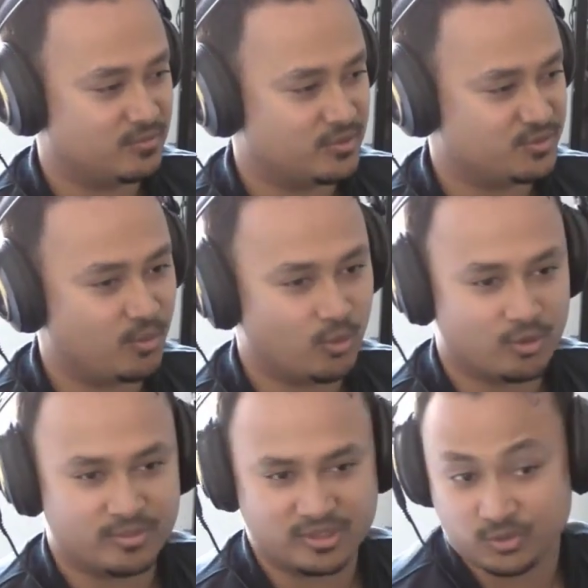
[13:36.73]
was poor
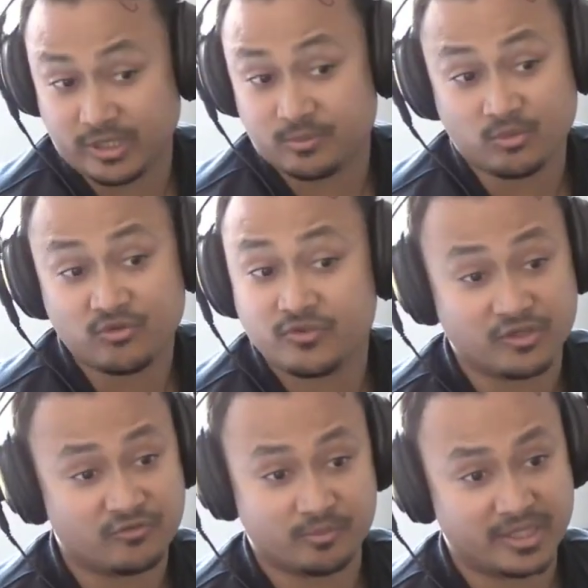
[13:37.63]
because we had moved
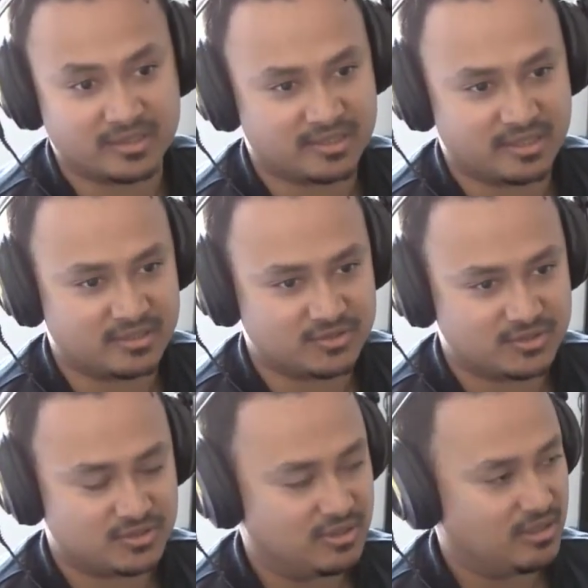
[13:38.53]
here from Bangladesh.